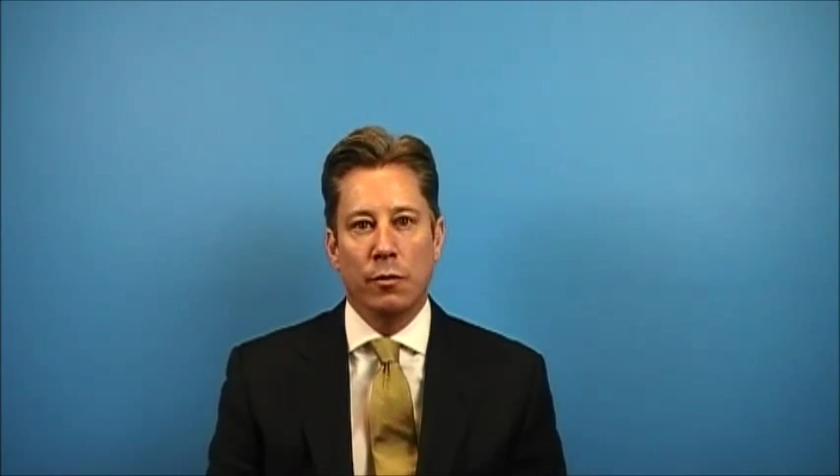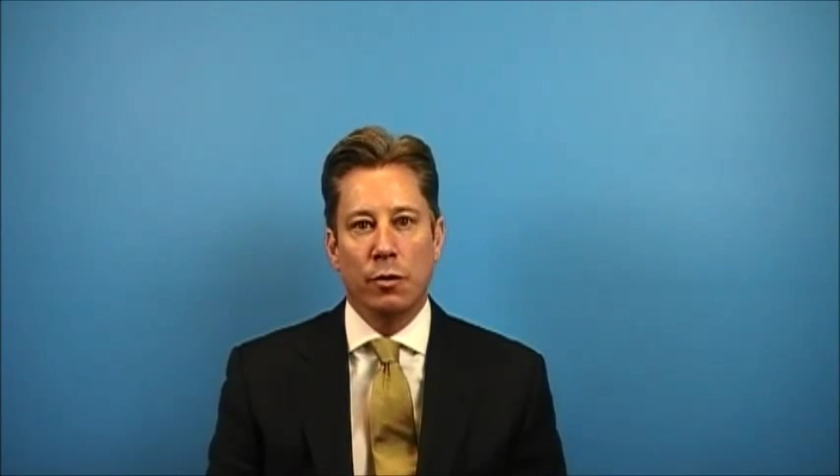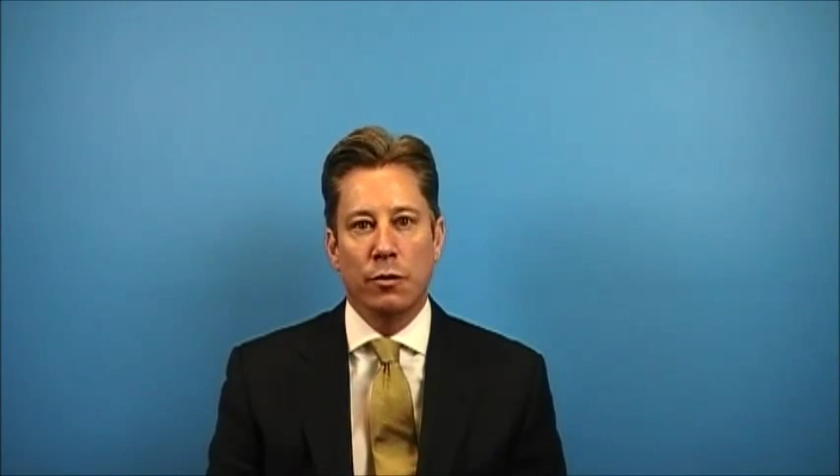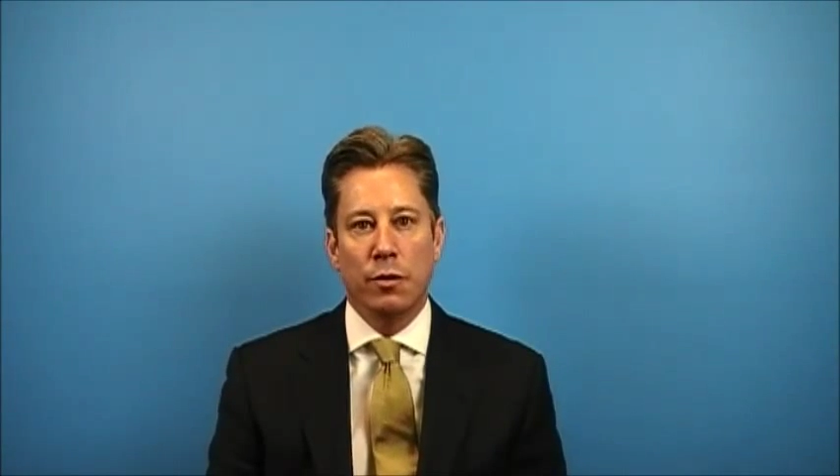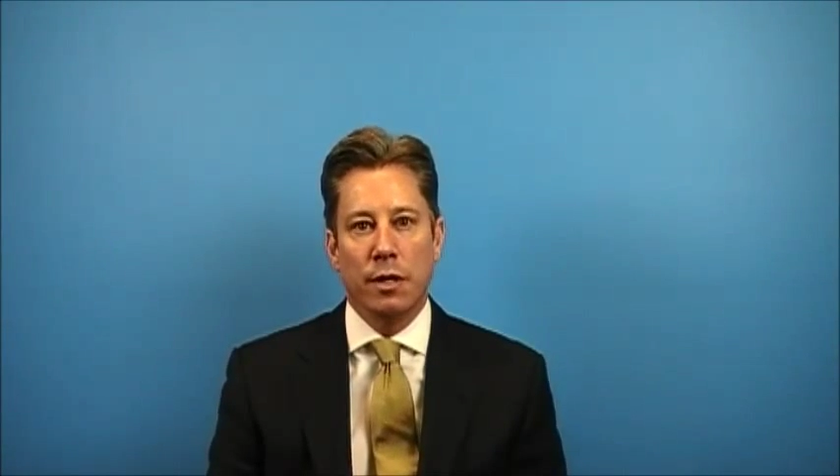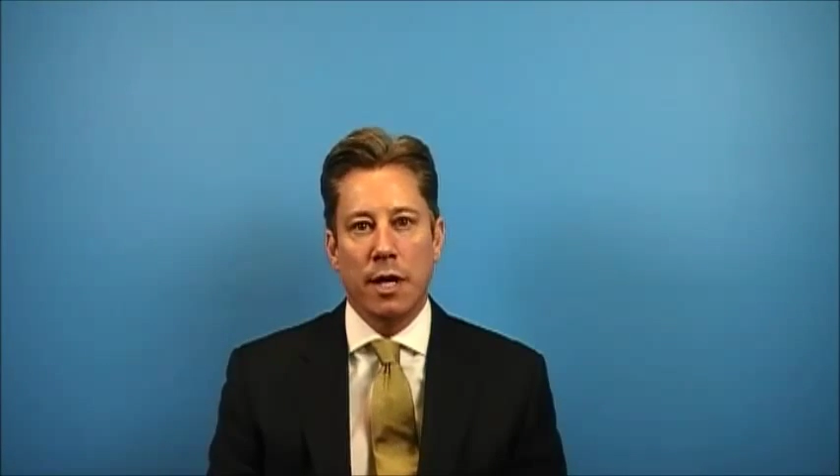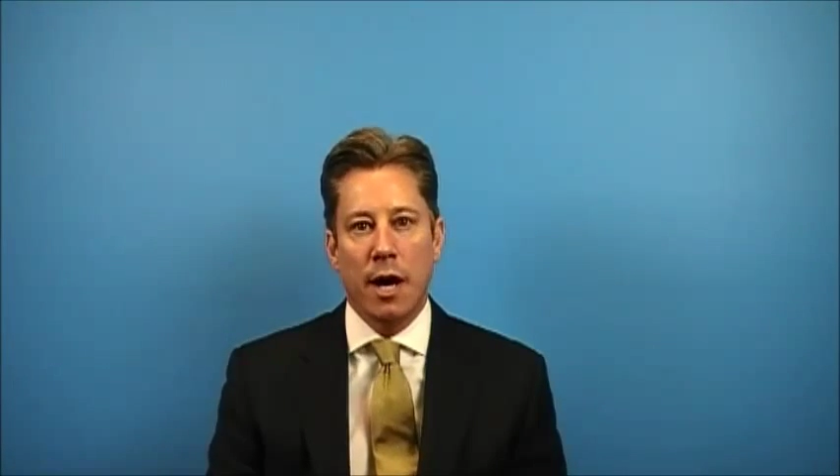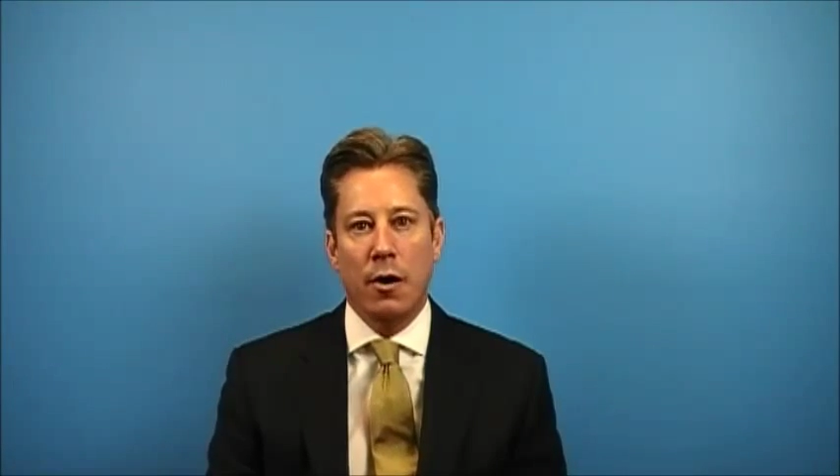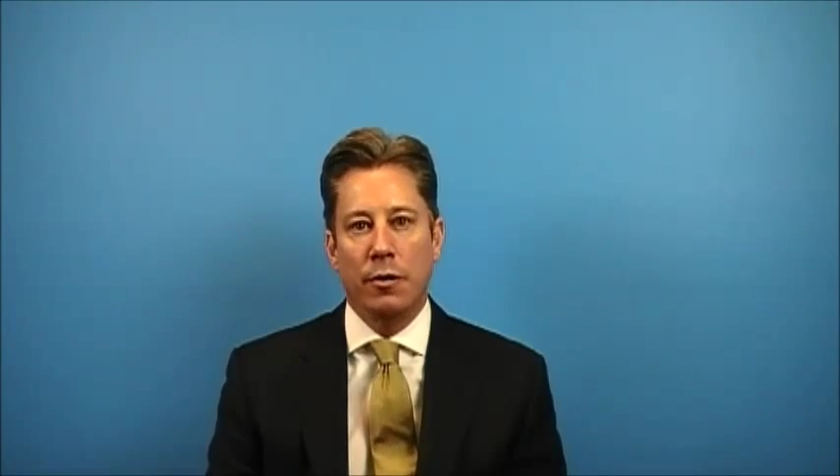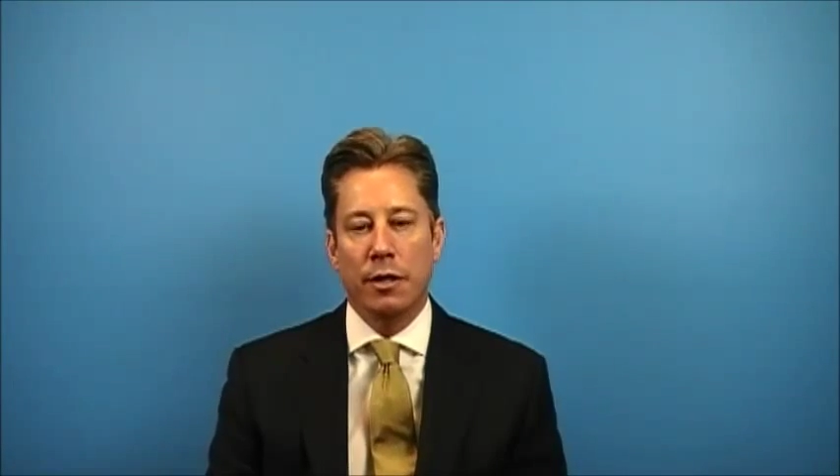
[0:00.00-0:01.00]
that we're doing
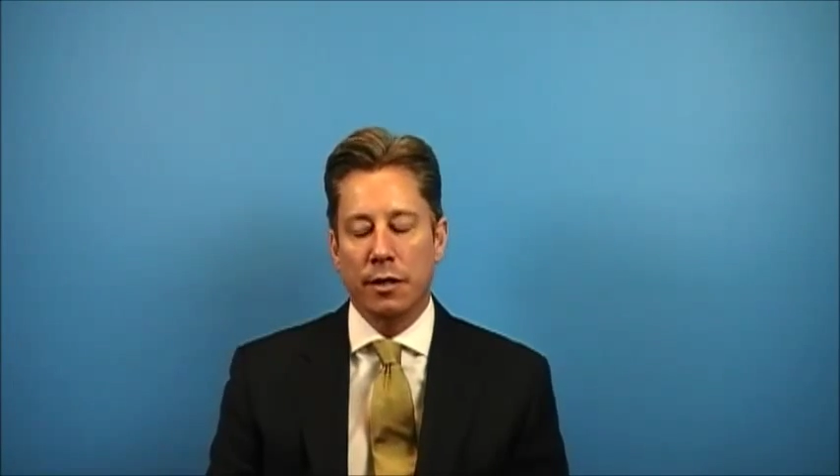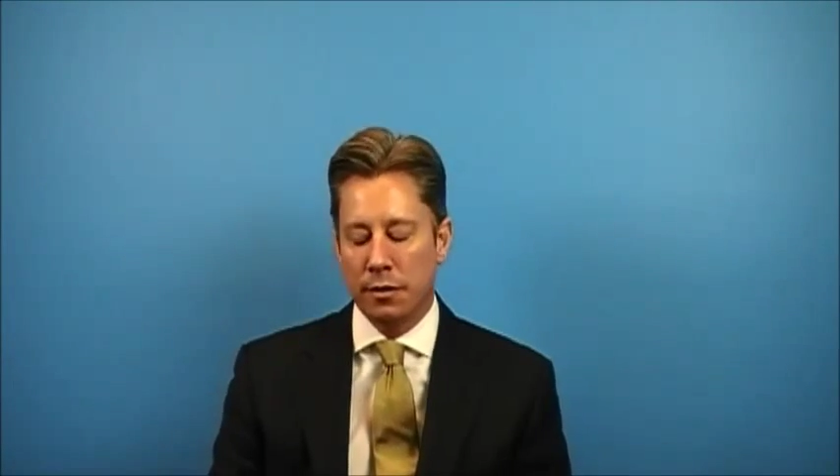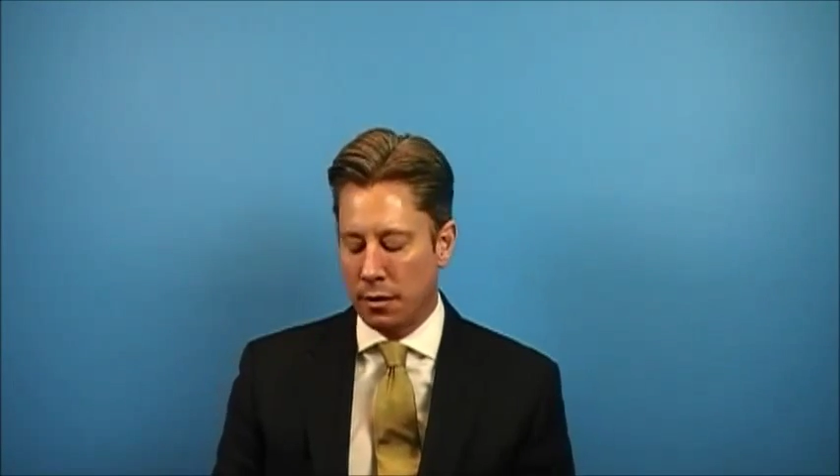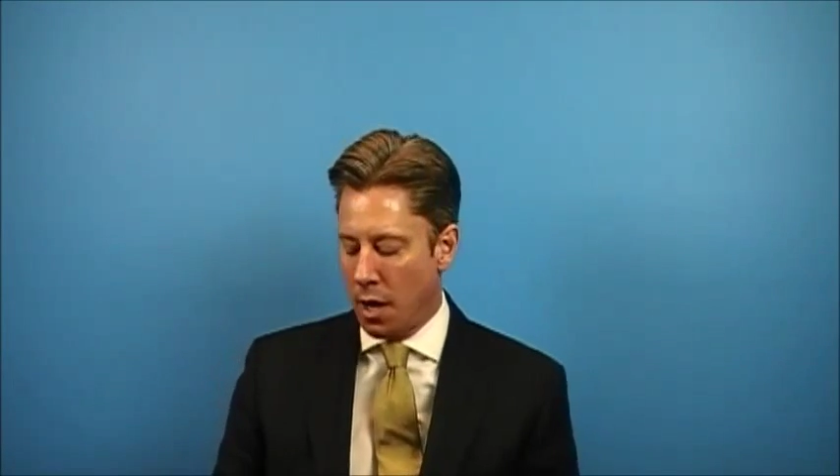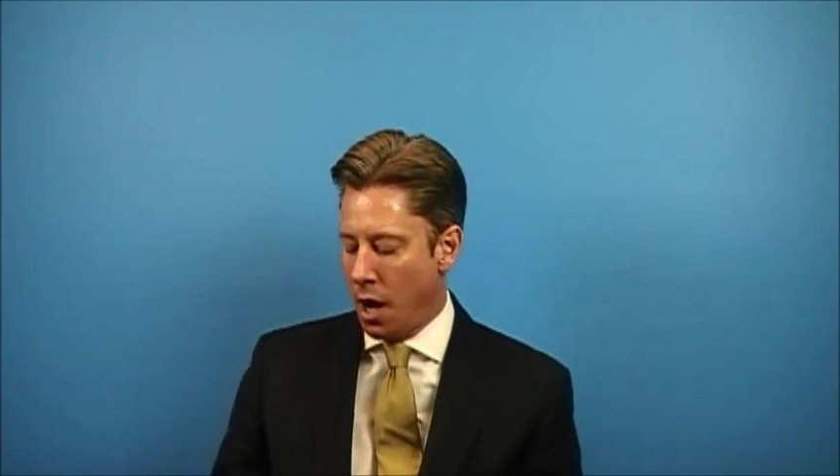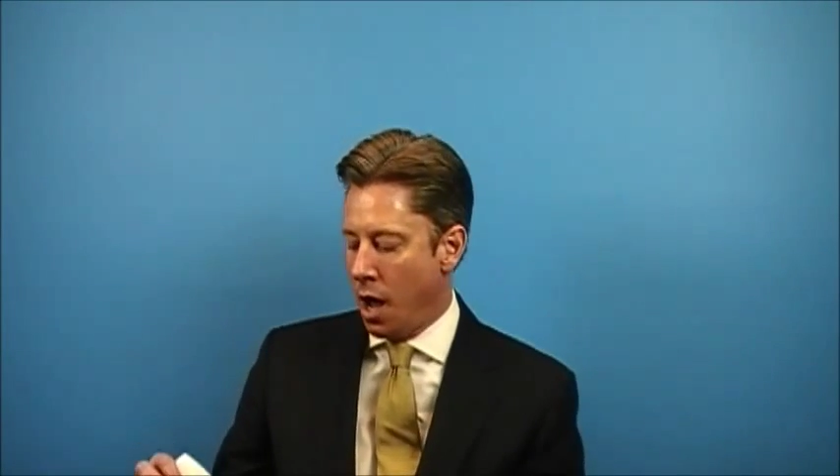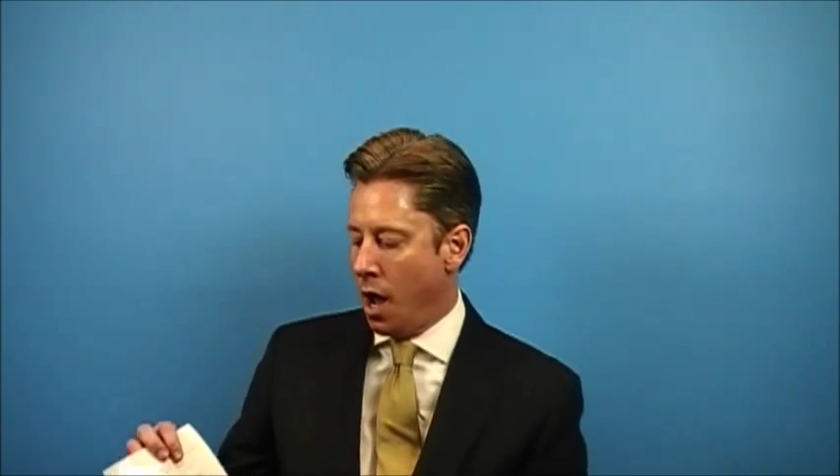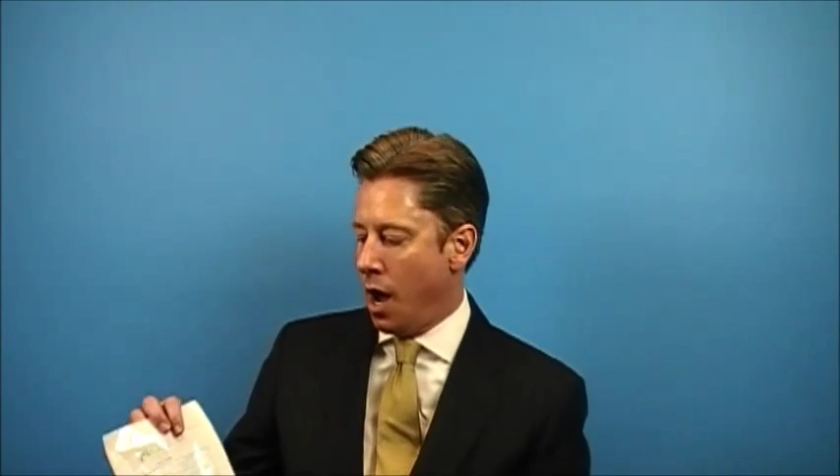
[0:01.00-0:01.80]
now is uh,